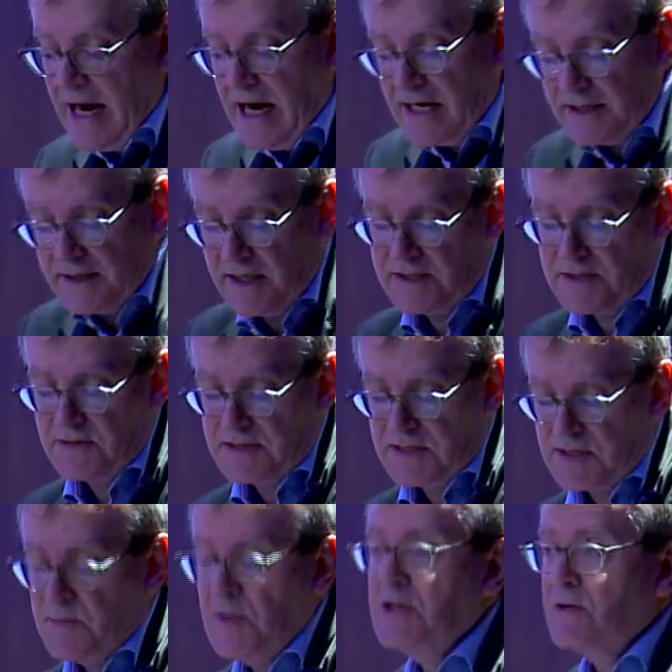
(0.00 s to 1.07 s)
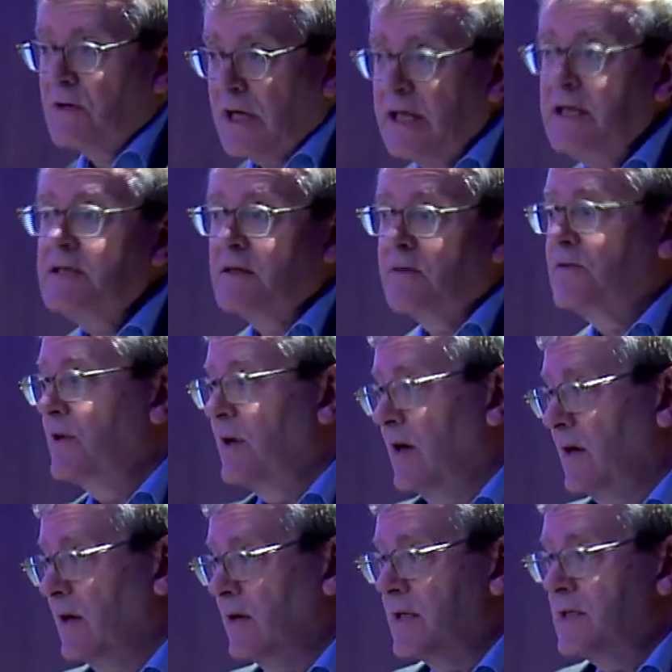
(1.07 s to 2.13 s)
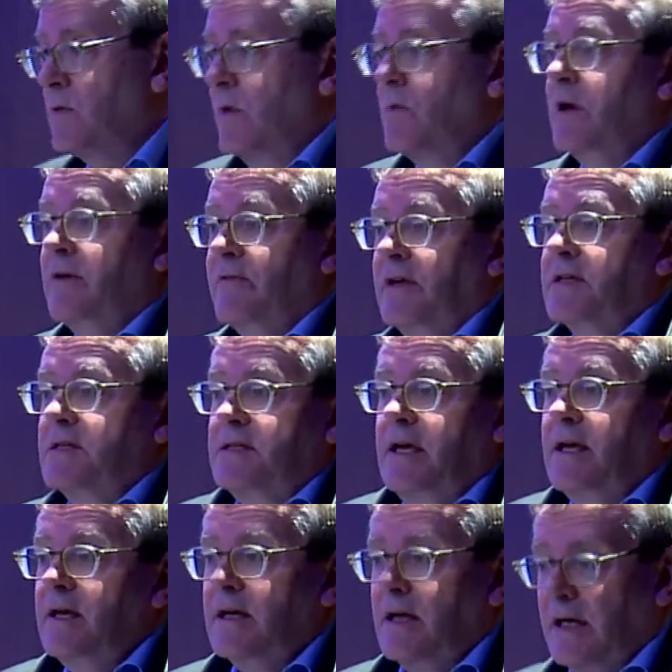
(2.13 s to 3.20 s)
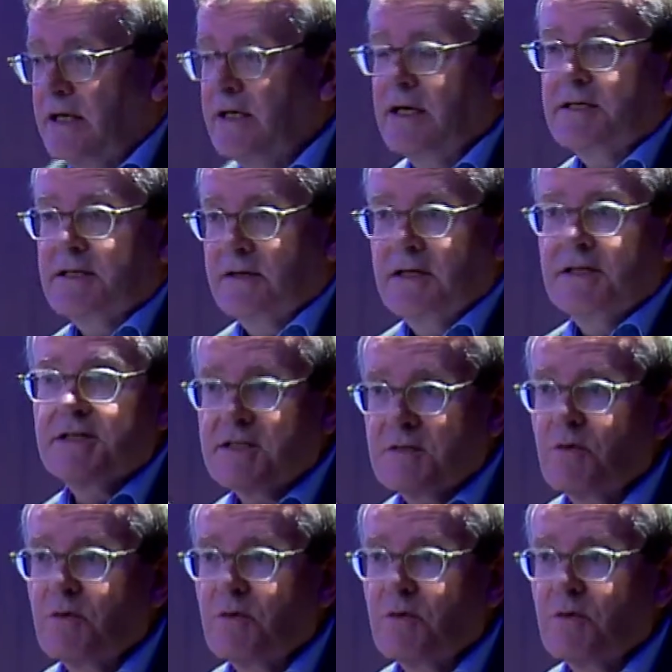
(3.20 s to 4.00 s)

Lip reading: Architecture is a special case of denial. That's one way of understanding architecture, that it's just